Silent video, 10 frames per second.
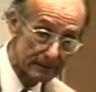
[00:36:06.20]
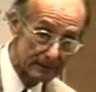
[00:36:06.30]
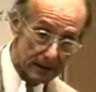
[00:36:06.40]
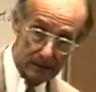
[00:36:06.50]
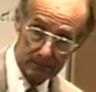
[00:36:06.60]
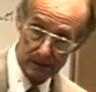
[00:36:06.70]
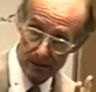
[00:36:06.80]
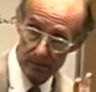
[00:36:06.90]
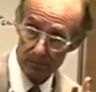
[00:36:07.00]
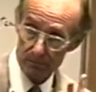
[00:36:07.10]

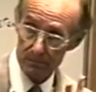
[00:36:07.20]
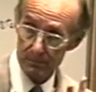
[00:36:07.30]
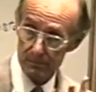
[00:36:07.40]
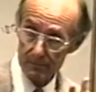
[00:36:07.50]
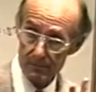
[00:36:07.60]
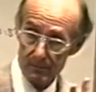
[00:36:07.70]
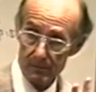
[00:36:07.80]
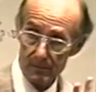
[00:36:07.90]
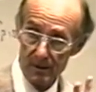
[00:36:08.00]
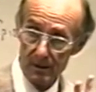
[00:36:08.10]
Now,
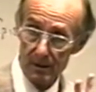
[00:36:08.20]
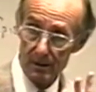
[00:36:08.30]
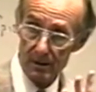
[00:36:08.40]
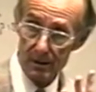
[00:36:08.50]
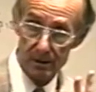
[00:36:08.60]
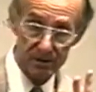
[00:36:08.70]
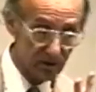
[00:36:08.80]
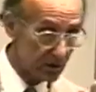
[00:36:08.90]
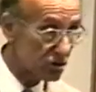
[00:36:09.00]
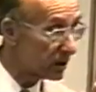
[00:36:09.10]

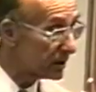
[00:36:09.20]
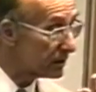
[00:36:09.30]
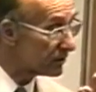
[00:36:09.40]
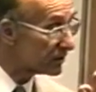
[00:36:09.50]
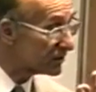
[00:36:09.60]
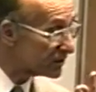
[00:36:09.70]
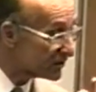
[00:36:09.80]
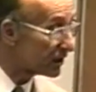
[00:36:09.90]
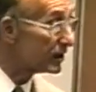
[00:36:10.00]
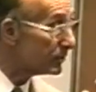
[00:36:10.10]
essentially the
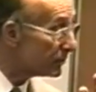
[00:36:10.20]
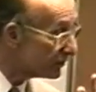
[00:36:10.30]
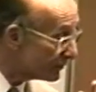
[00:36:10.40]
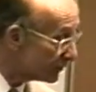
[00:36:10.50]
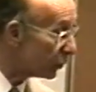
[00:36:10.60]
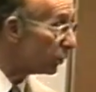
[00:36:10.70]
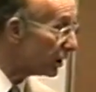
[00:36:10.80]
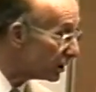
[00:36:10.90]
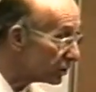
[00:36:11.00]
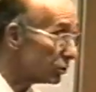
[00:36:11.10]
same
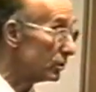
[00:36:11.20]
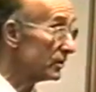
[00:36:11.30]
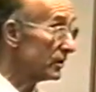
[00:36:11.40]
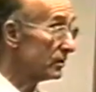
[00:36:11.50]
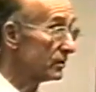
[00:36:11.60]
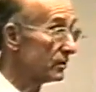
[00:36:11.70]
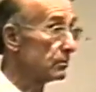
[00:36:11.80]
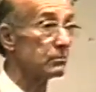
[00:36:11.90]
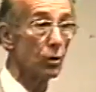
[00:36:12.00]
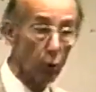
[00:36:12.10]
4 causes
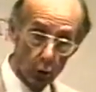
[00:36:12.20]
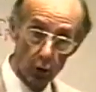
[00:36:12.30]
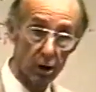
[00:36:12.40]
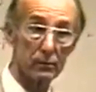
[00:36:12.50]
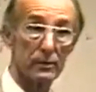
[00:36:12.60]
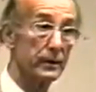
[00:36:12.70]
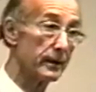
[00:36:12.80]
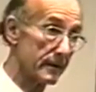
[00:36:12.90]
all over again.